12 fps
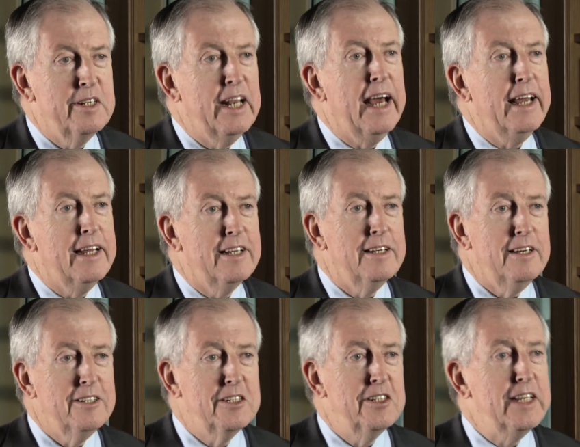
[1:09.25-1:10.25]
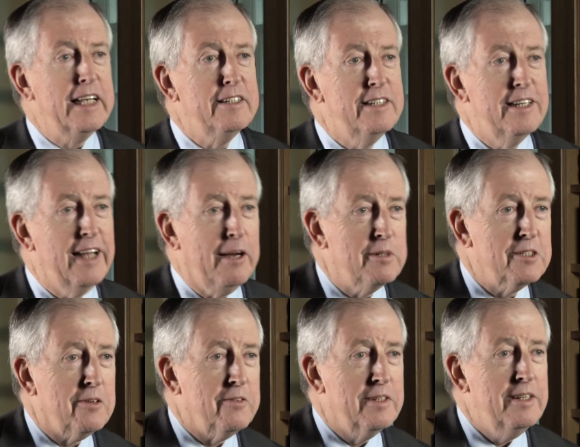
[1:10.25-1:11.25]
day suggested I was
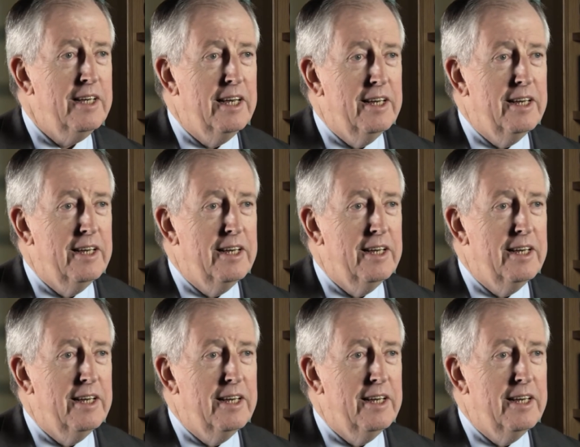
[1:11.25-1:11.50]
on